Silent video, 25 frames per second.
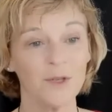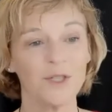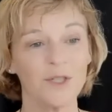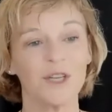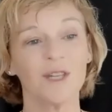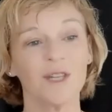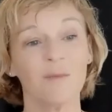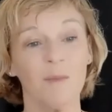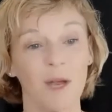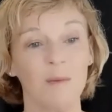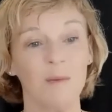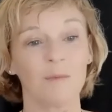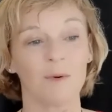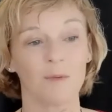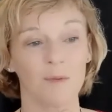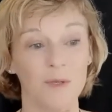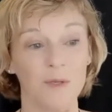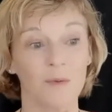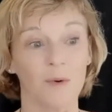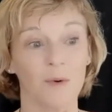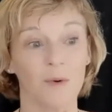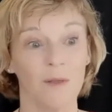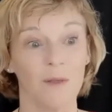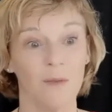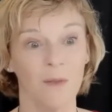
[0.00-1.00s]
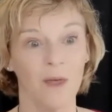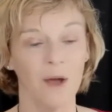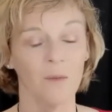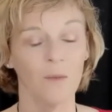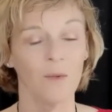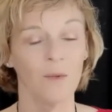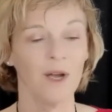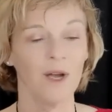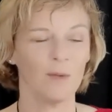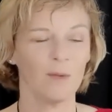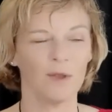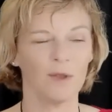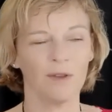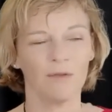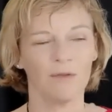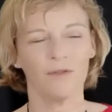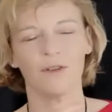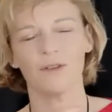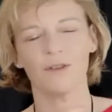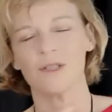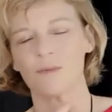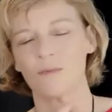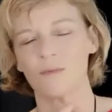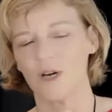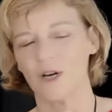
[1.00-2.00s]
of the paper was written that way with a
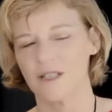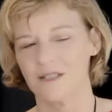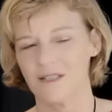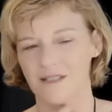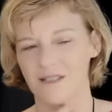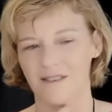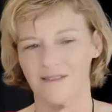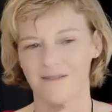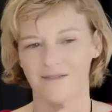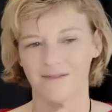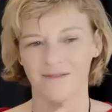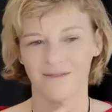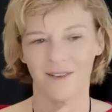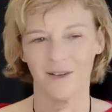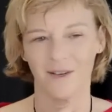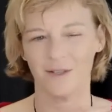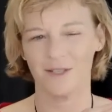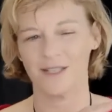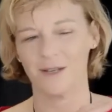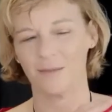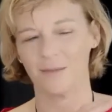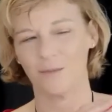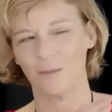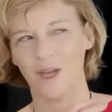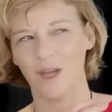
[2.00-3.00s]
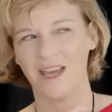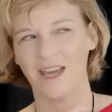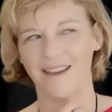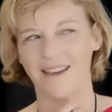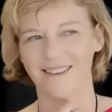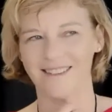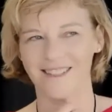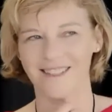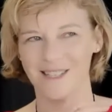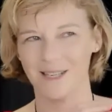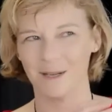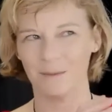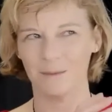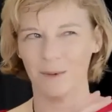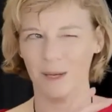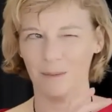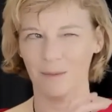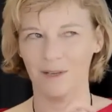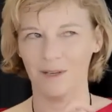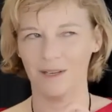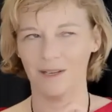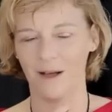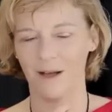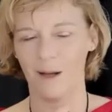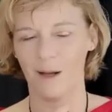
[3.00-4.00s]
few sprints on some weekends and
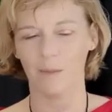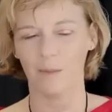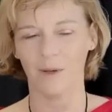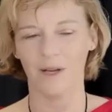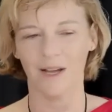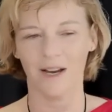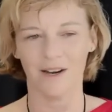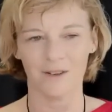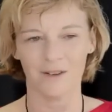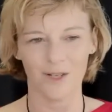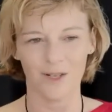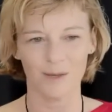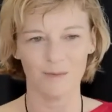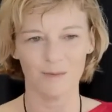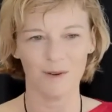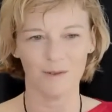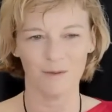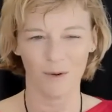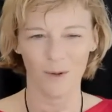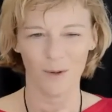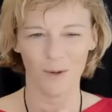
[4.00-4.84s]
maybe a couple of hours before the